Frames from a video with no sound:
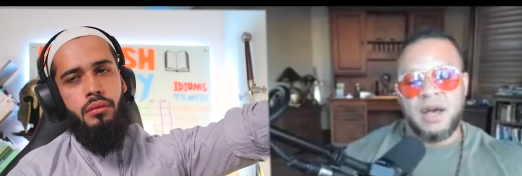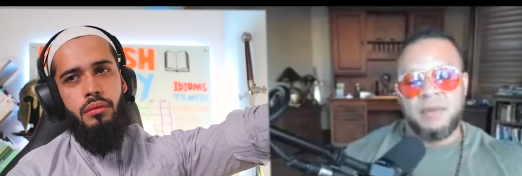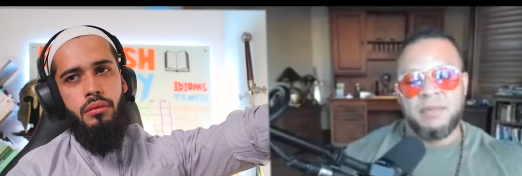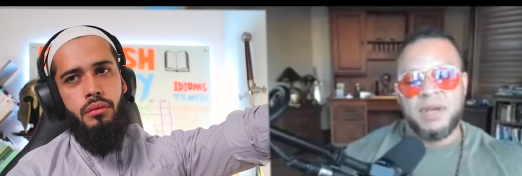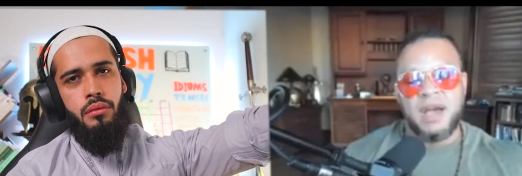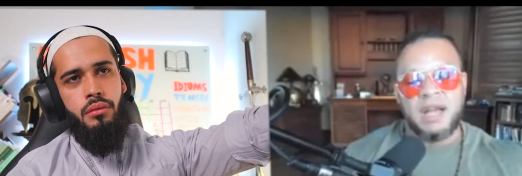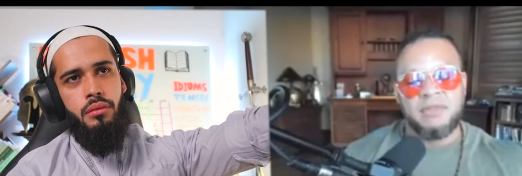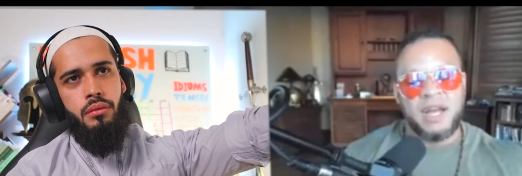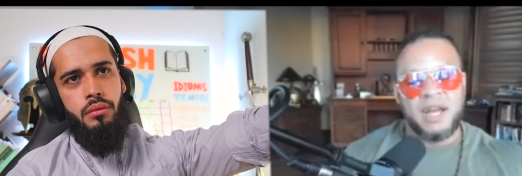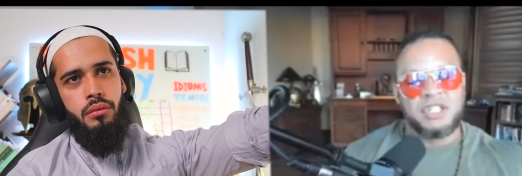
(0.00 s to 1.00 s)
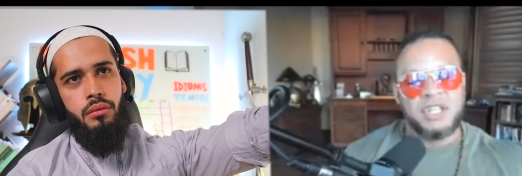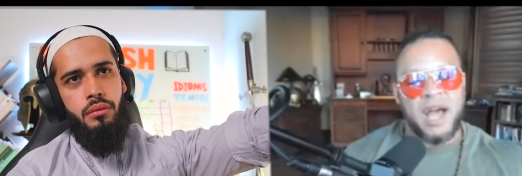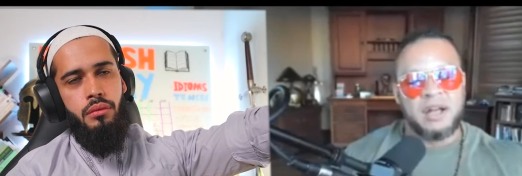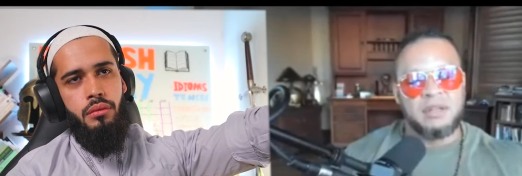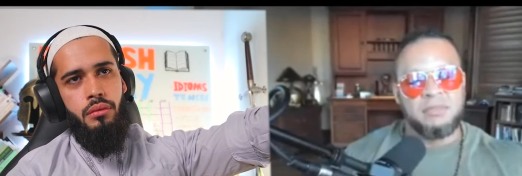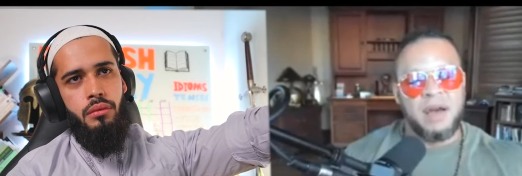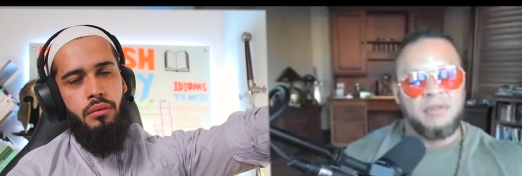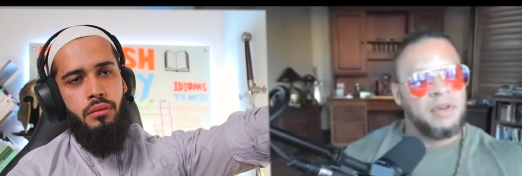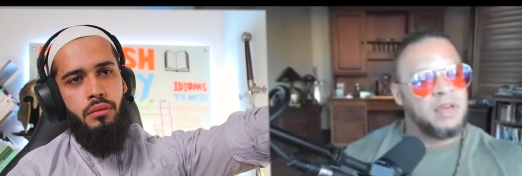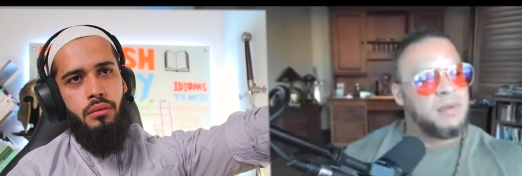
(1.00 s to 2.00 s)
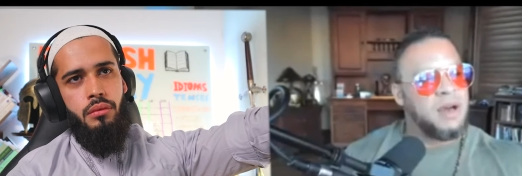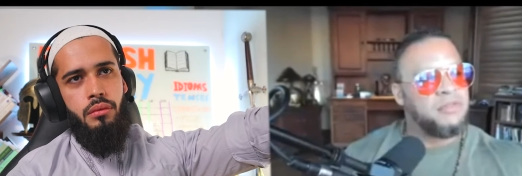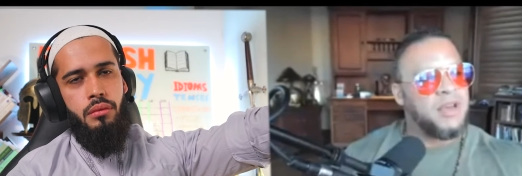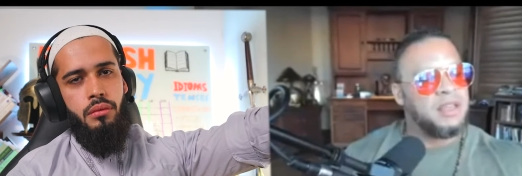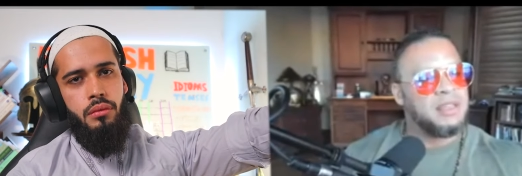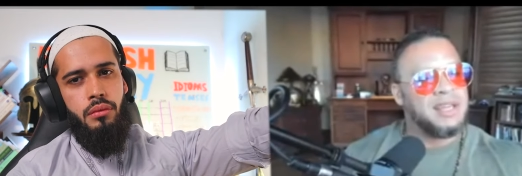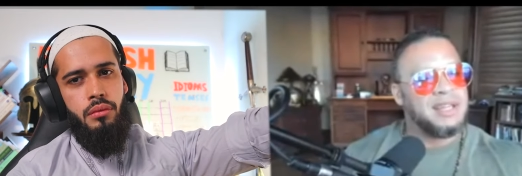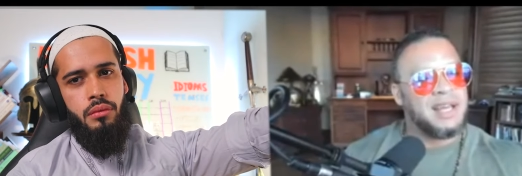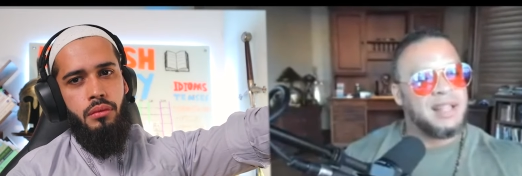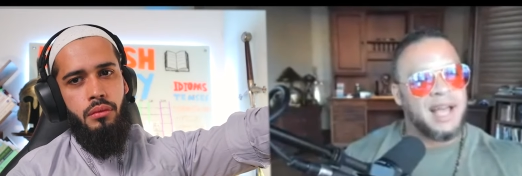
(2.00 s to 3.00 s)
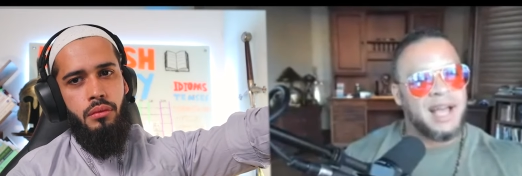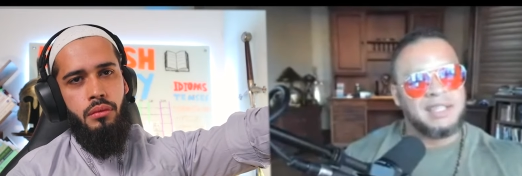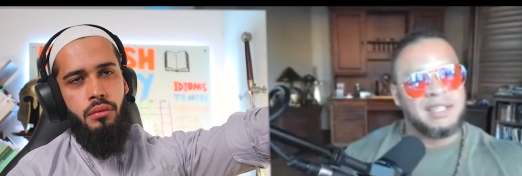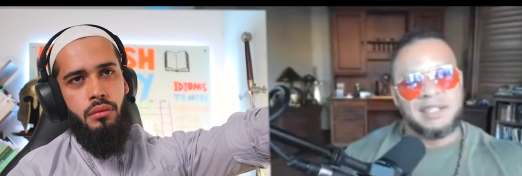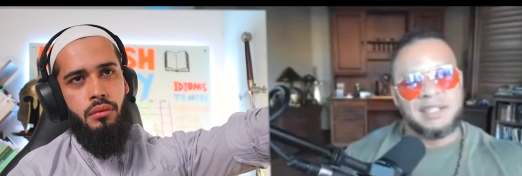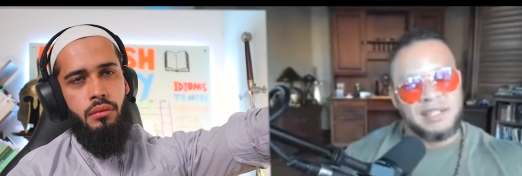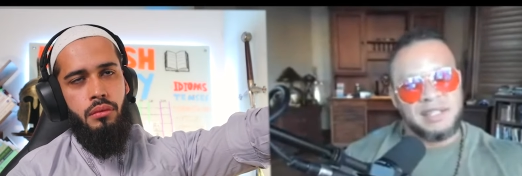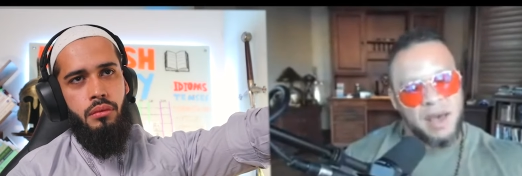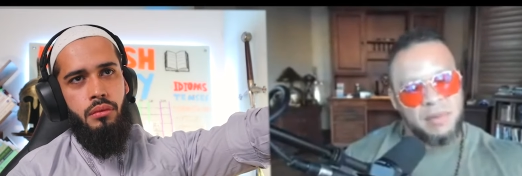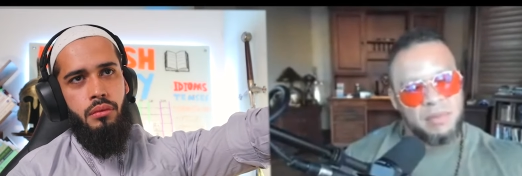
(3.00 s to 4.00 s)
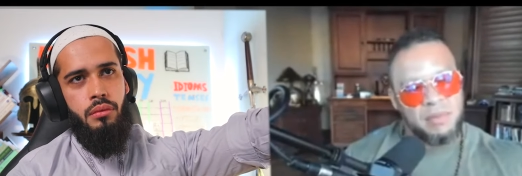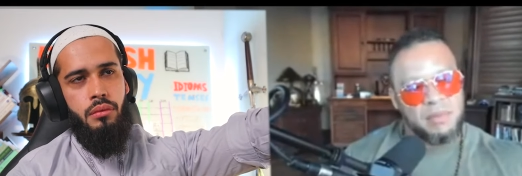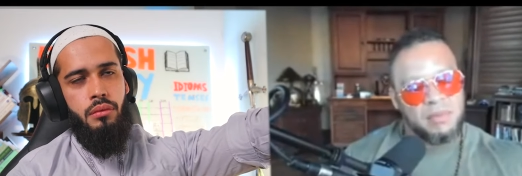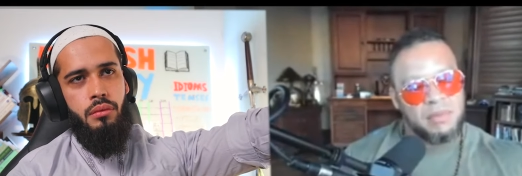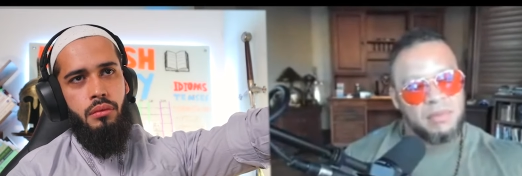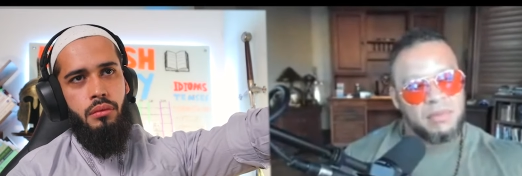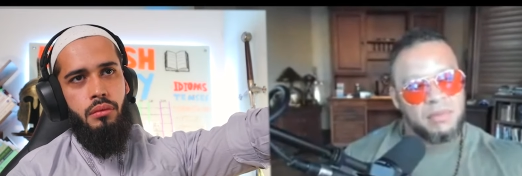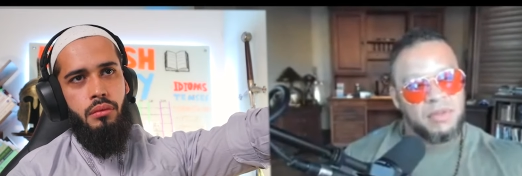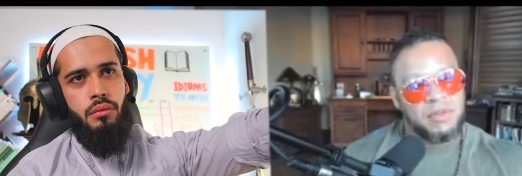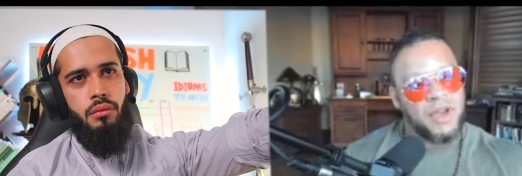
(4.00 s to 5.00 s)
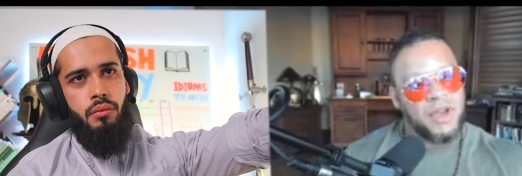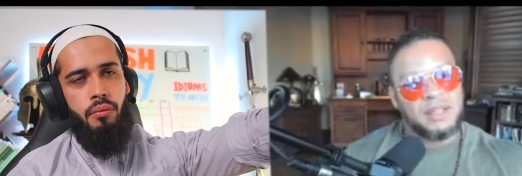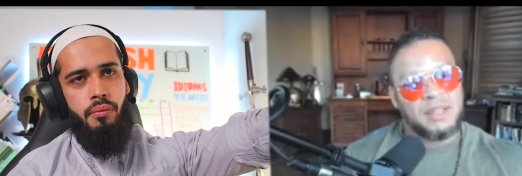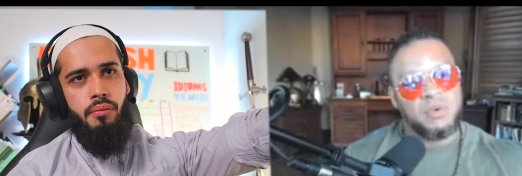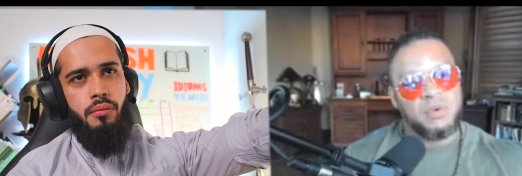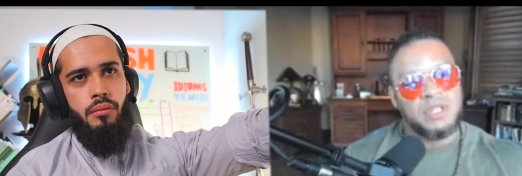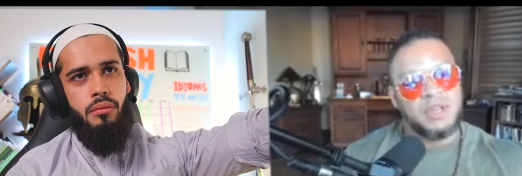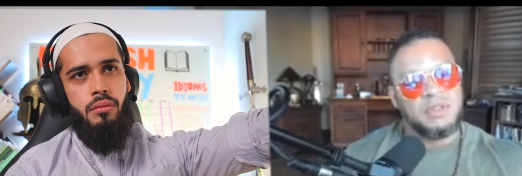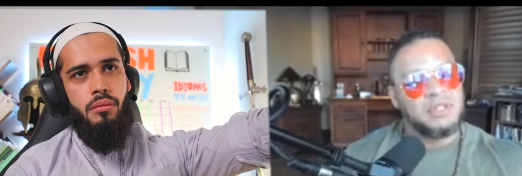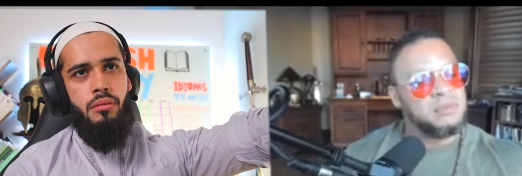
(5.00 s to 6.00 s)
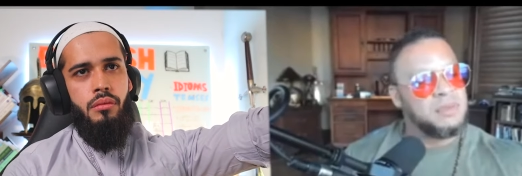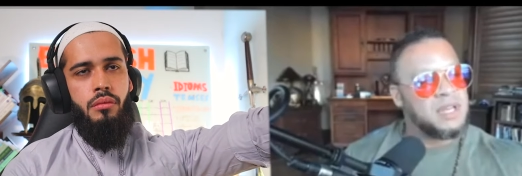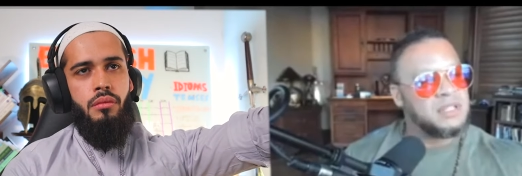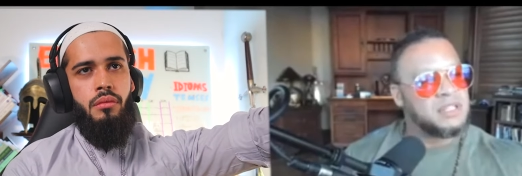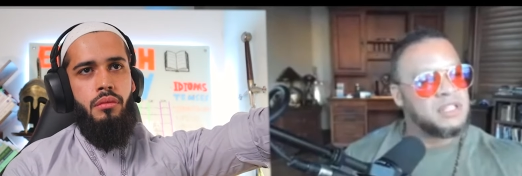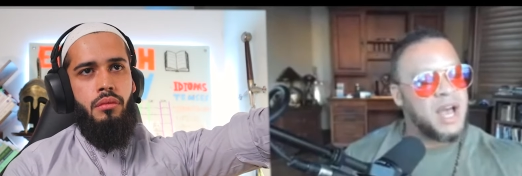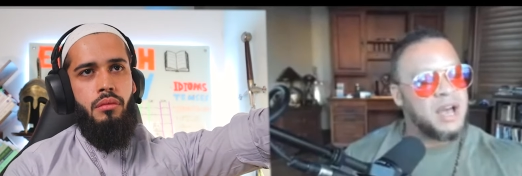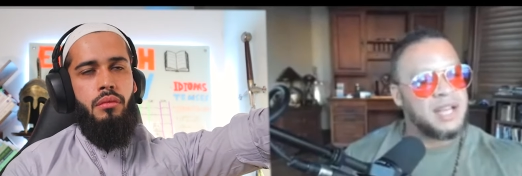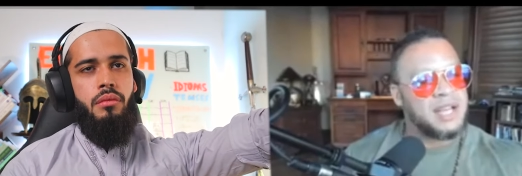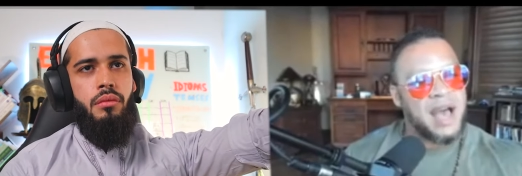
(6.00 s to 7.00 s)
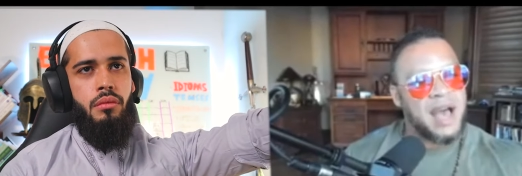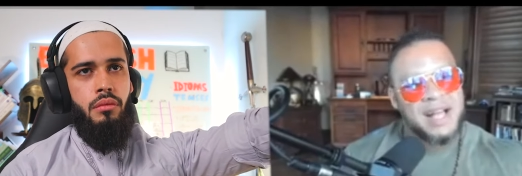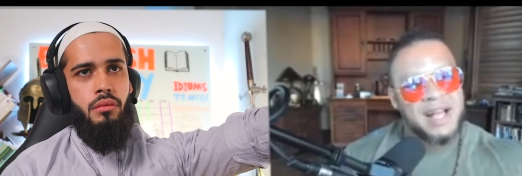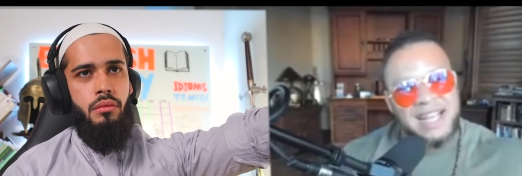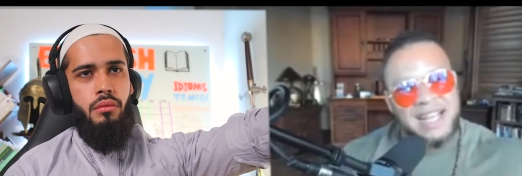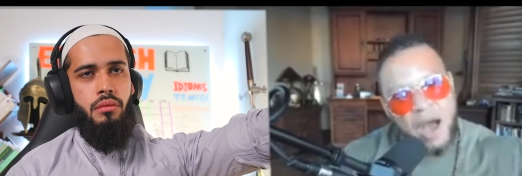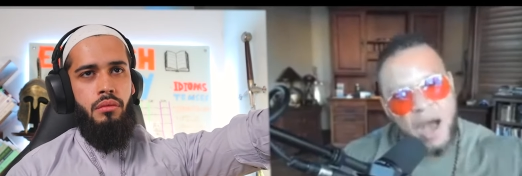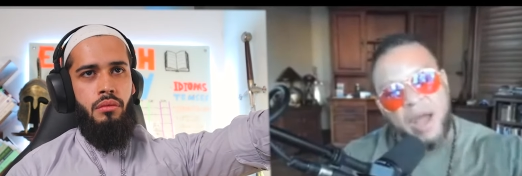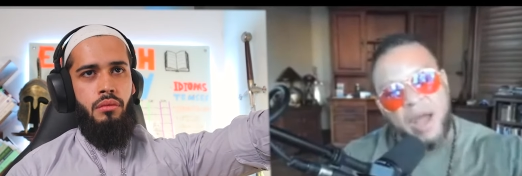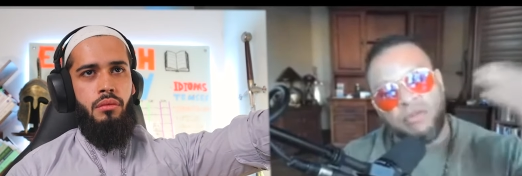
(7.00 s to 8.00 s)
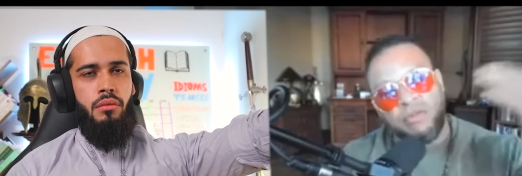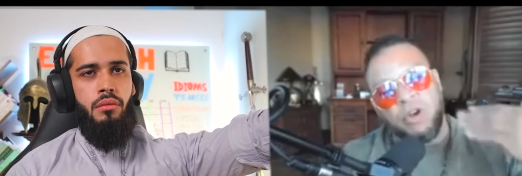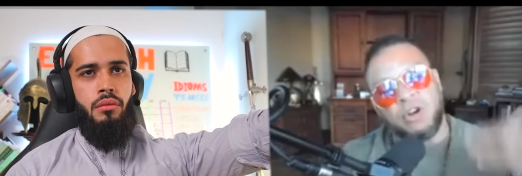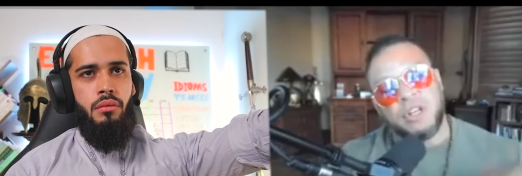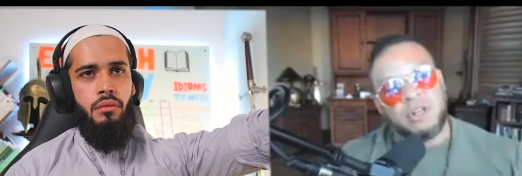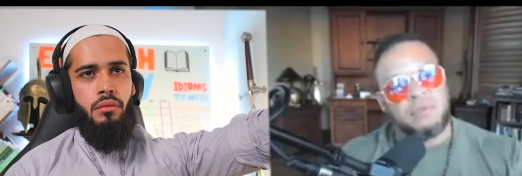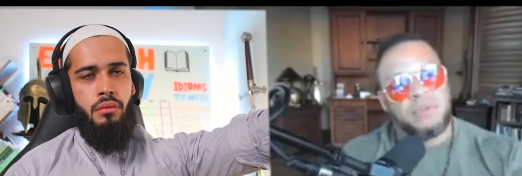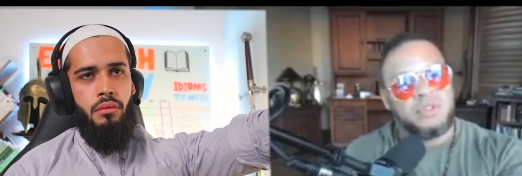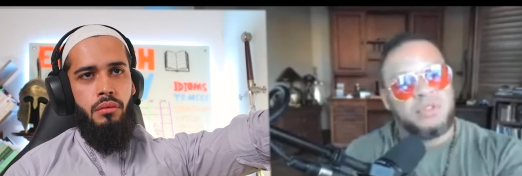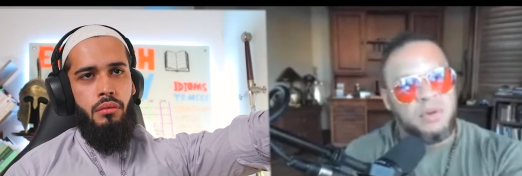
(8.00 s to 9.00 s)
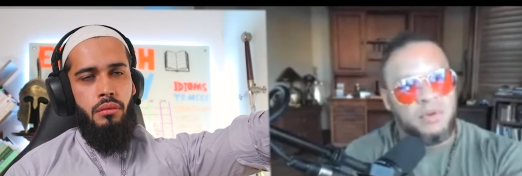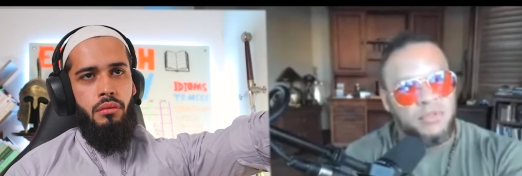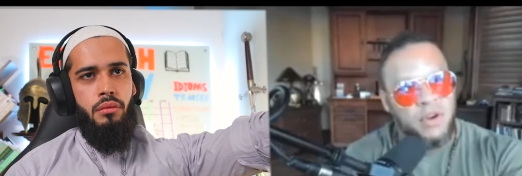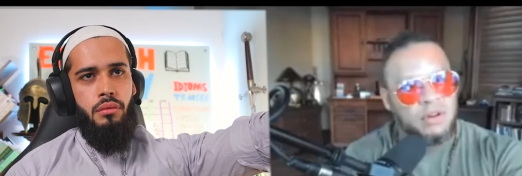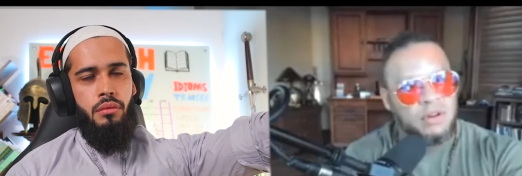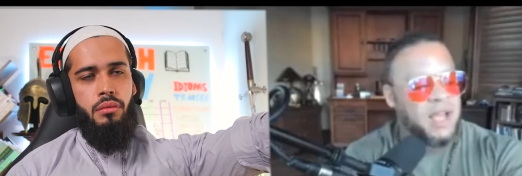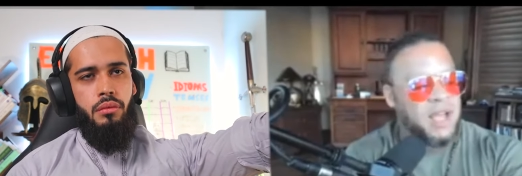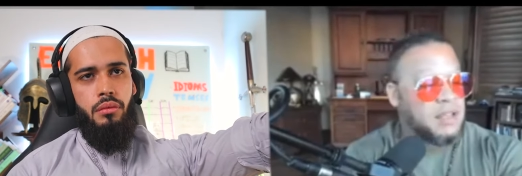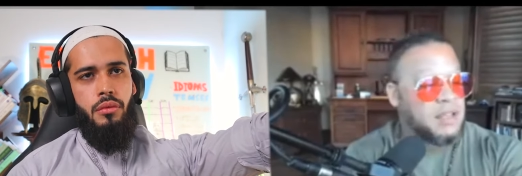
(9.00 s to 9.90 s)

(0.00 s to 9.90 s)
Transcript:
Speaker 1: I've been kind of like a child in my in my faith in that like I just accept the faith that was given to me as a child. That's how that's how I reverted. When you say revert, right? You know,